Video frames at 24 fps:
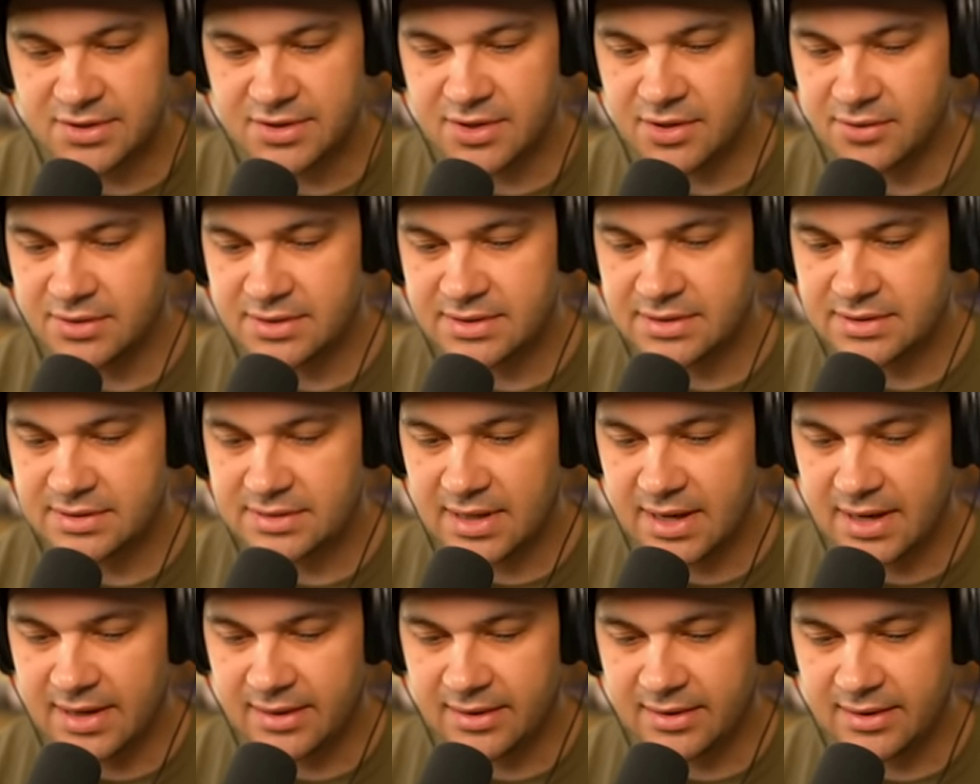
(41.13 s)
so it's,
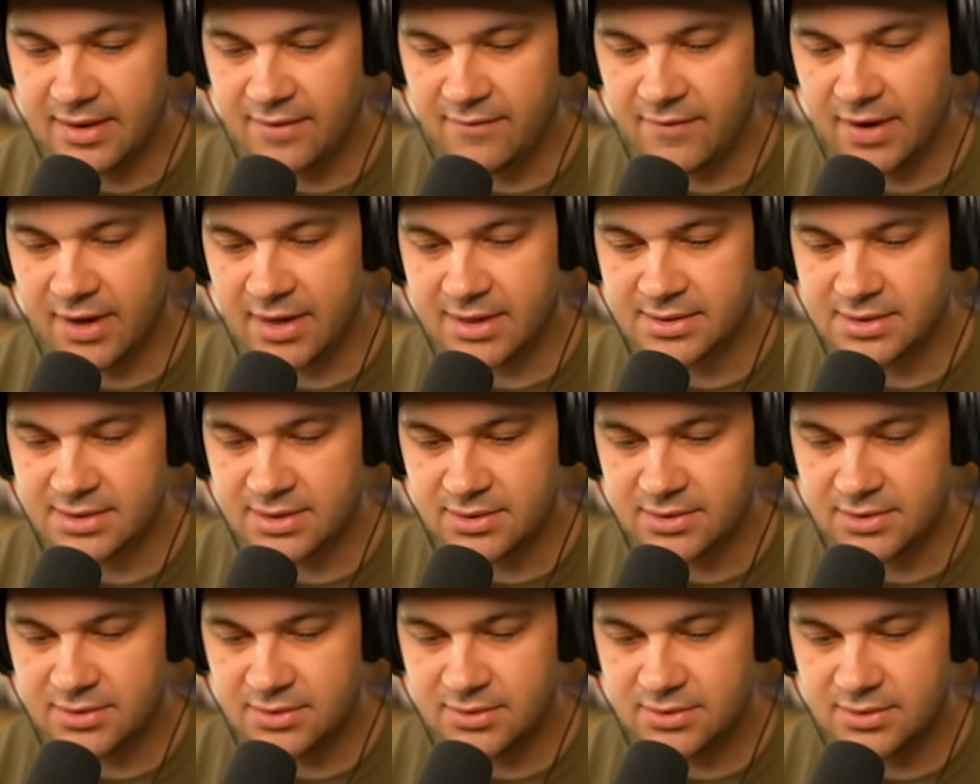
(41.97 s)
like, giving us a
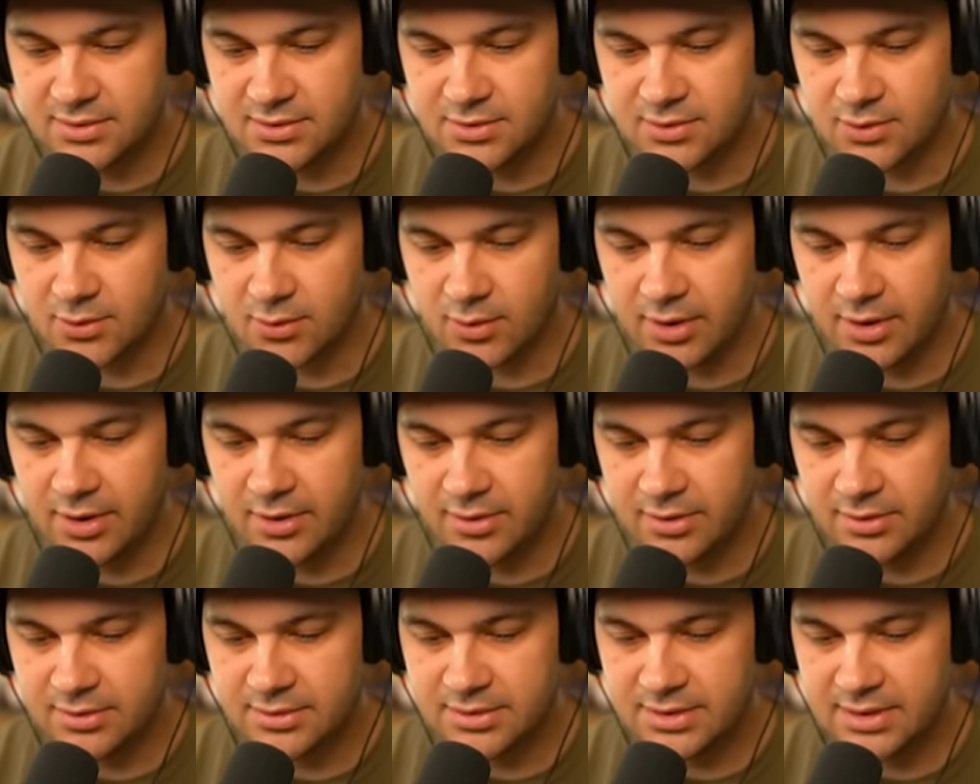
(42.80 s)

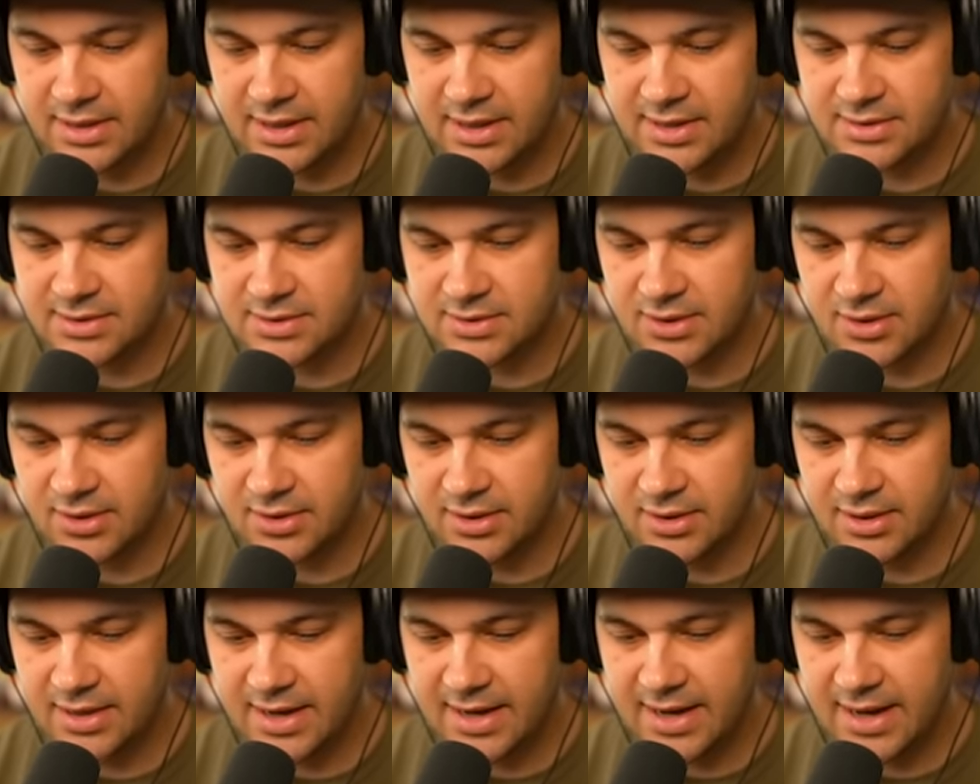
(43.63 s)
tutorial to get
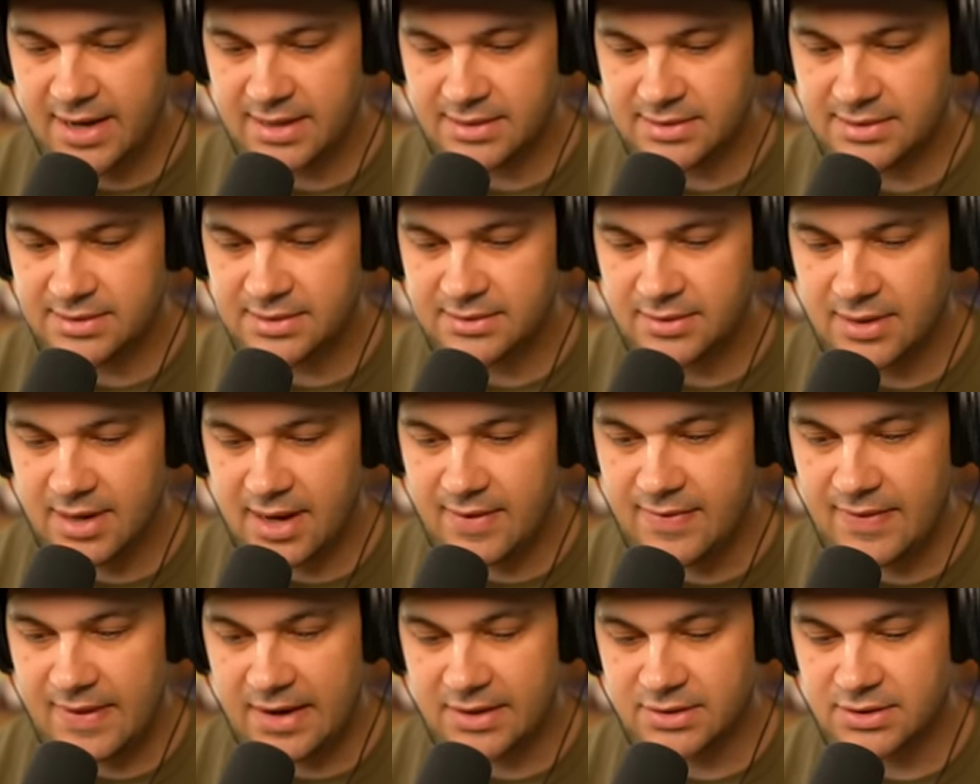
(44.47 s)
started, I guess.
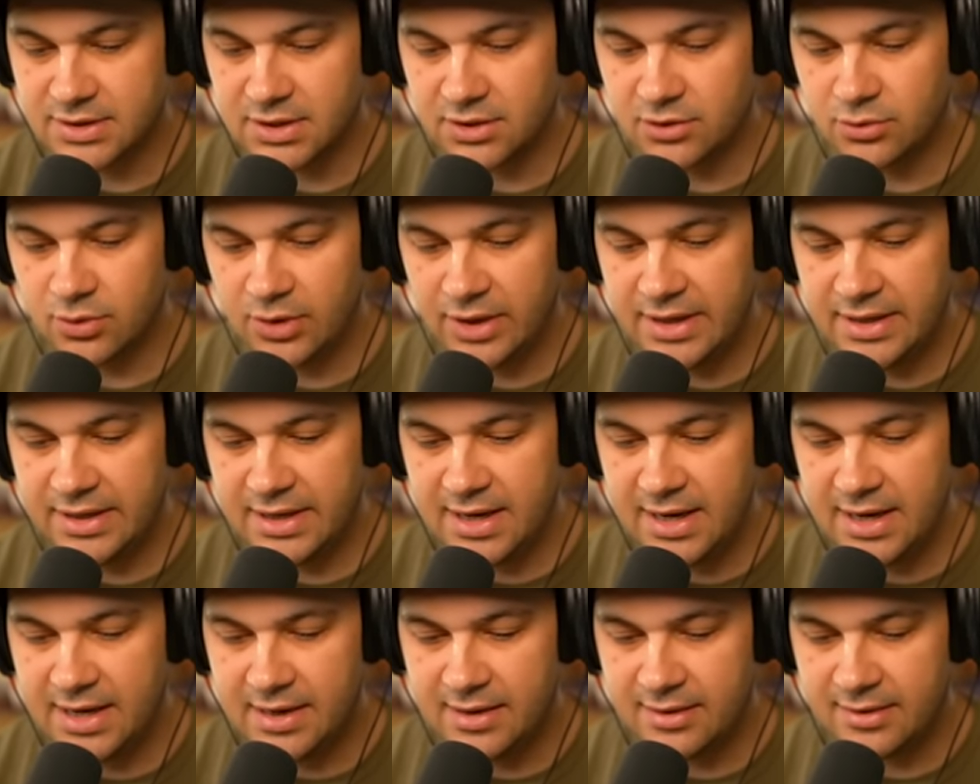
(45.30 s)
And there's the green
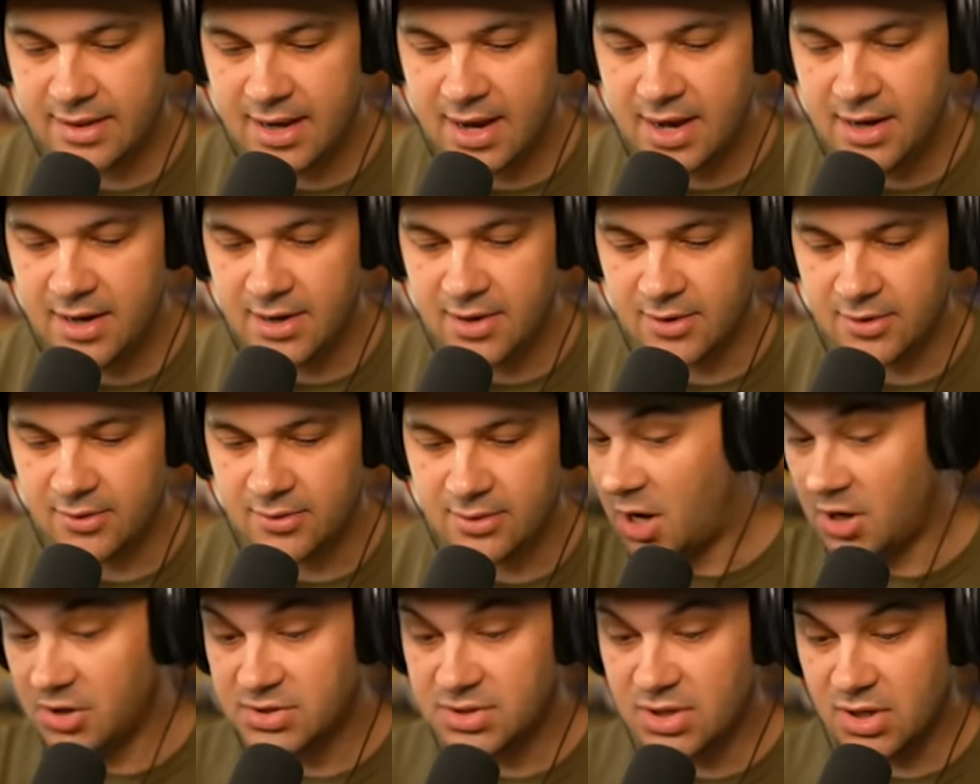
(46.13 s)
key. Thank you.
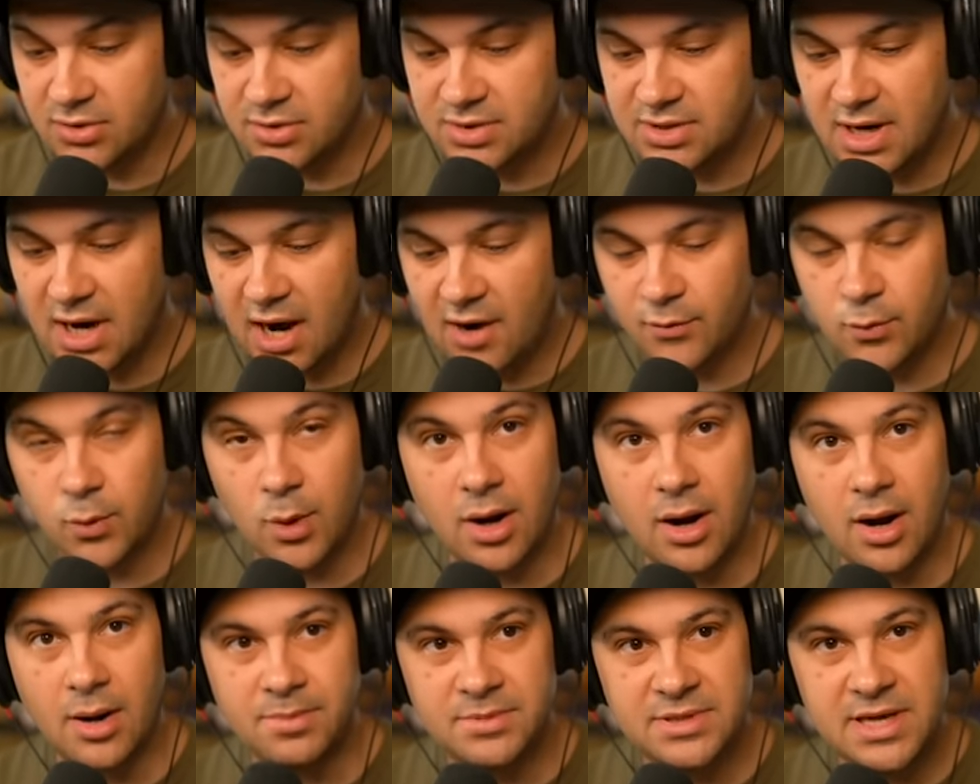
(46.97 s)
Also,
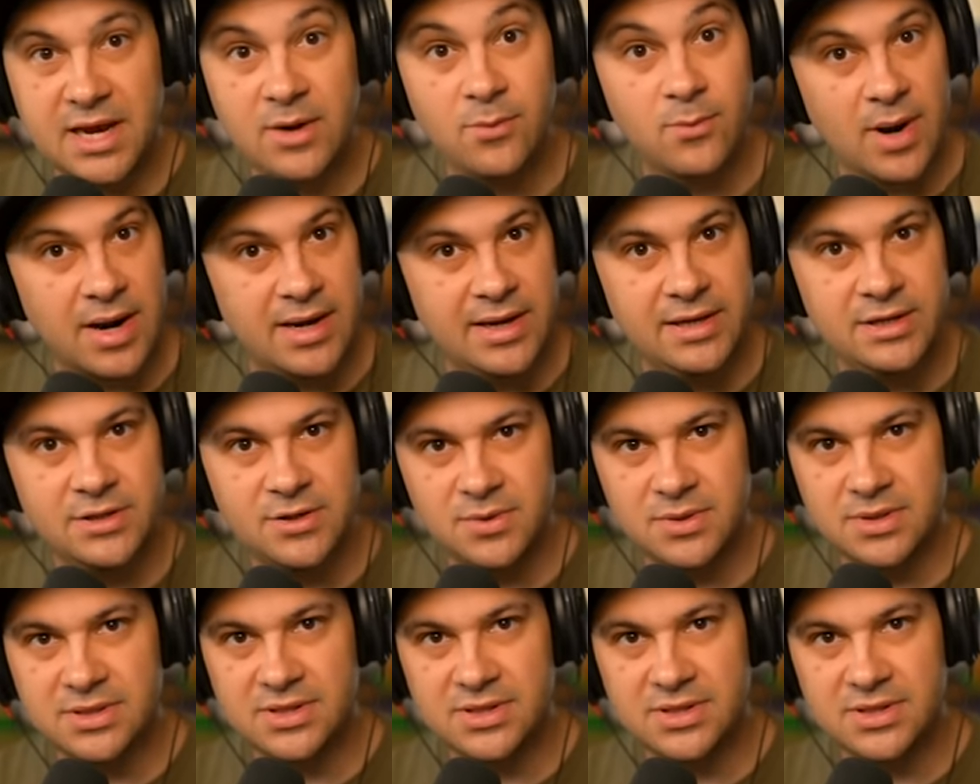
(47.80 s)
software update ready to